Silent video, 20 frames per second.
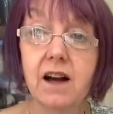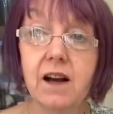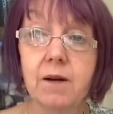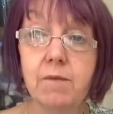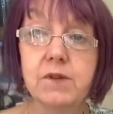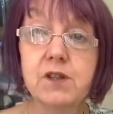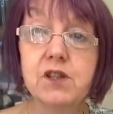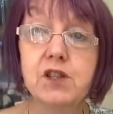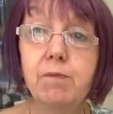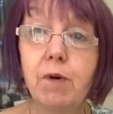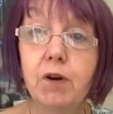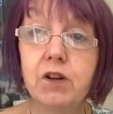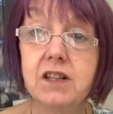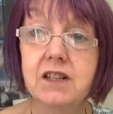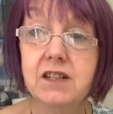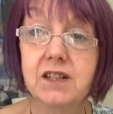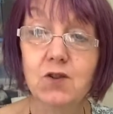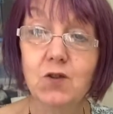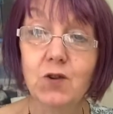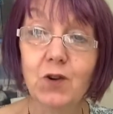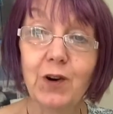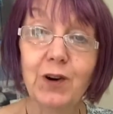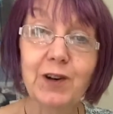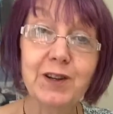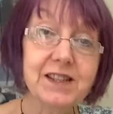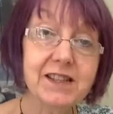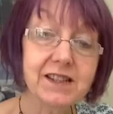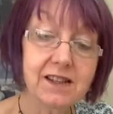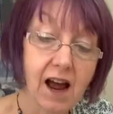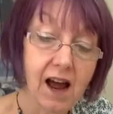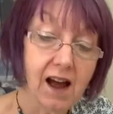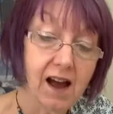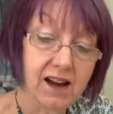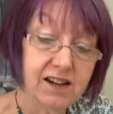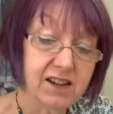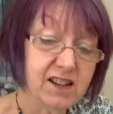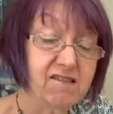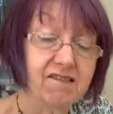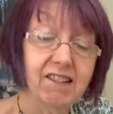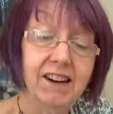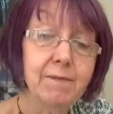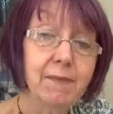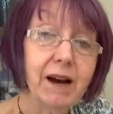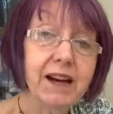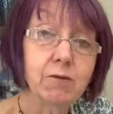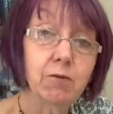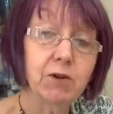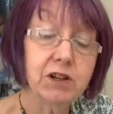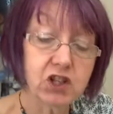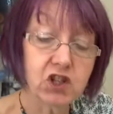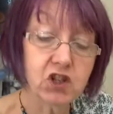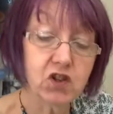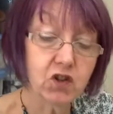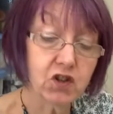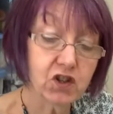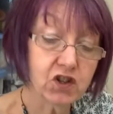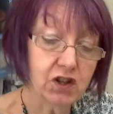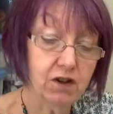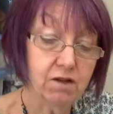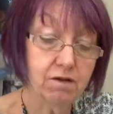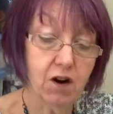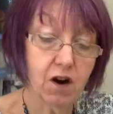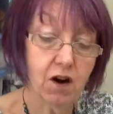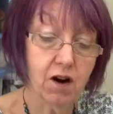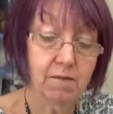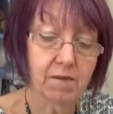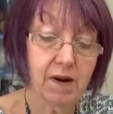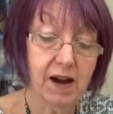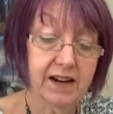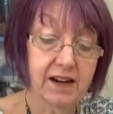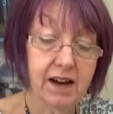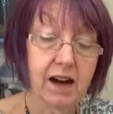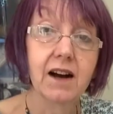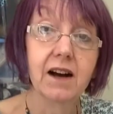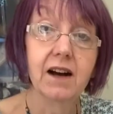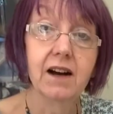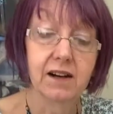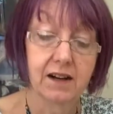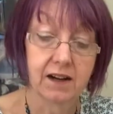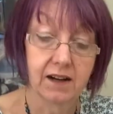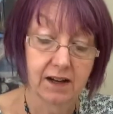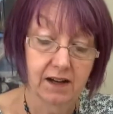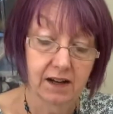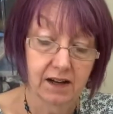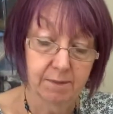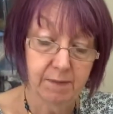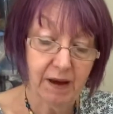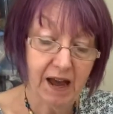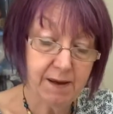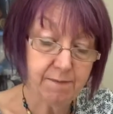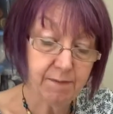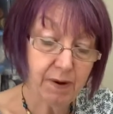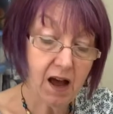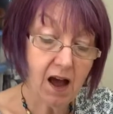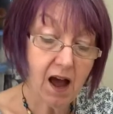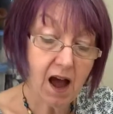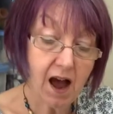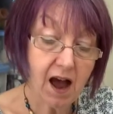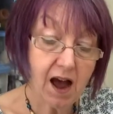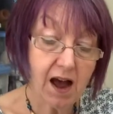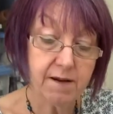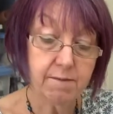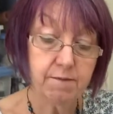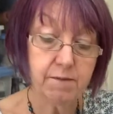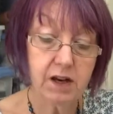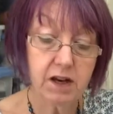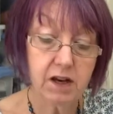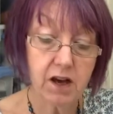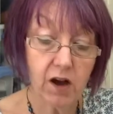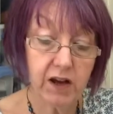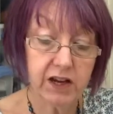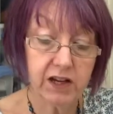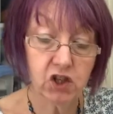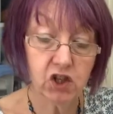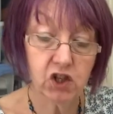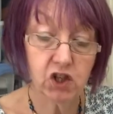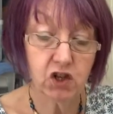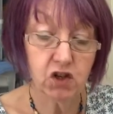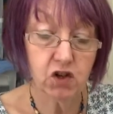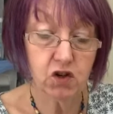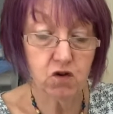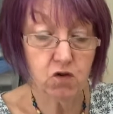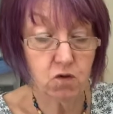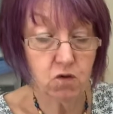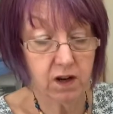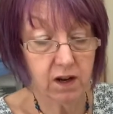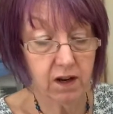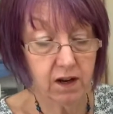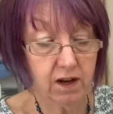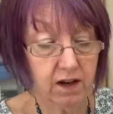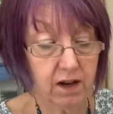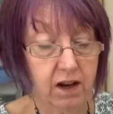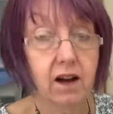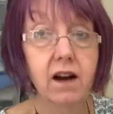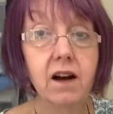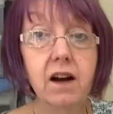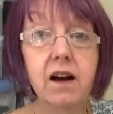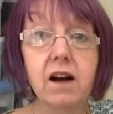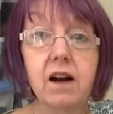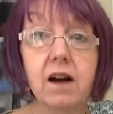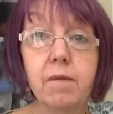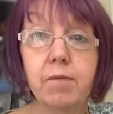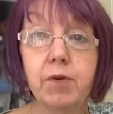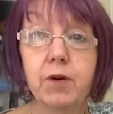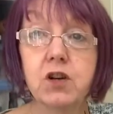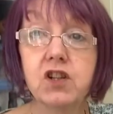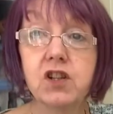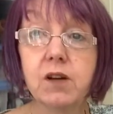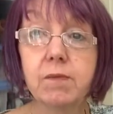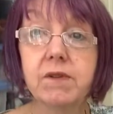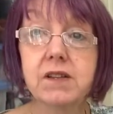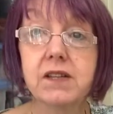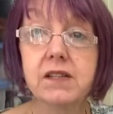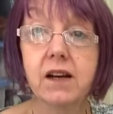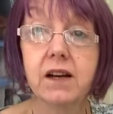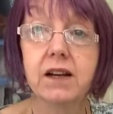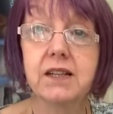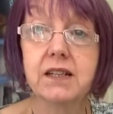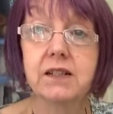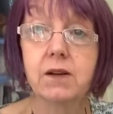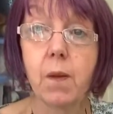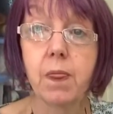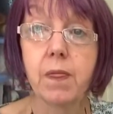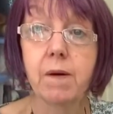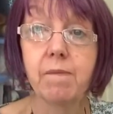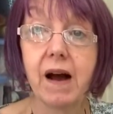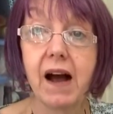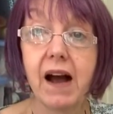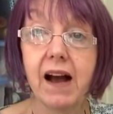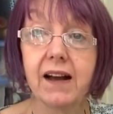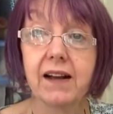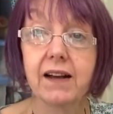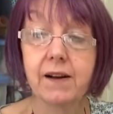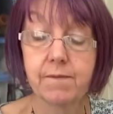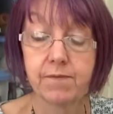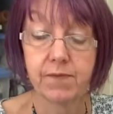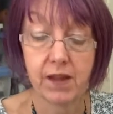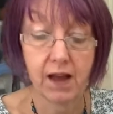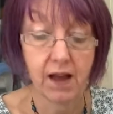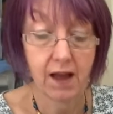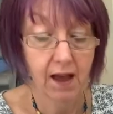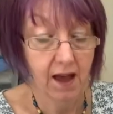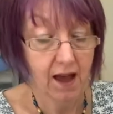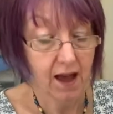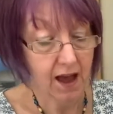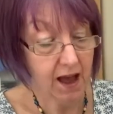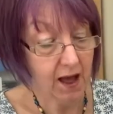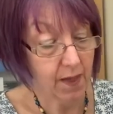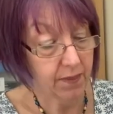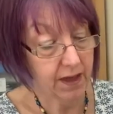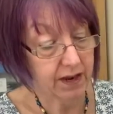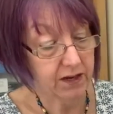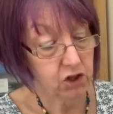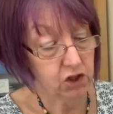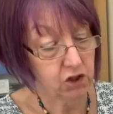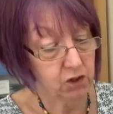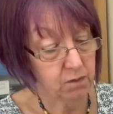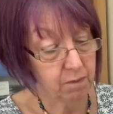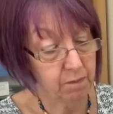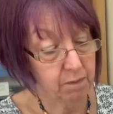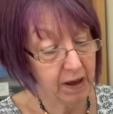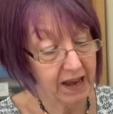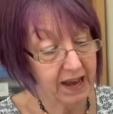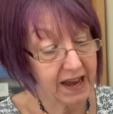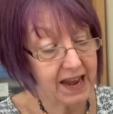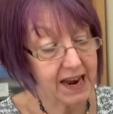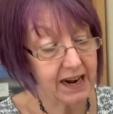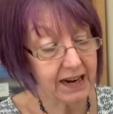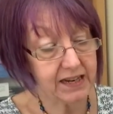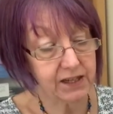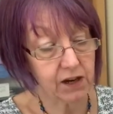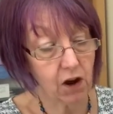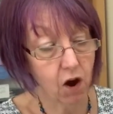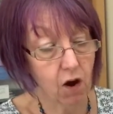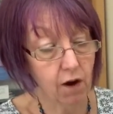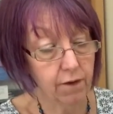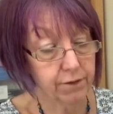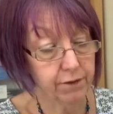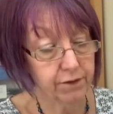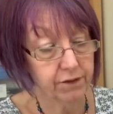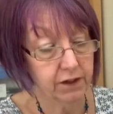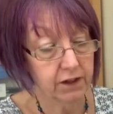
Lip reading: spotty straws. Doesn't really matter which straws you've got. Mine are paper. I'm going to put double-sided on the back and then just peel it off,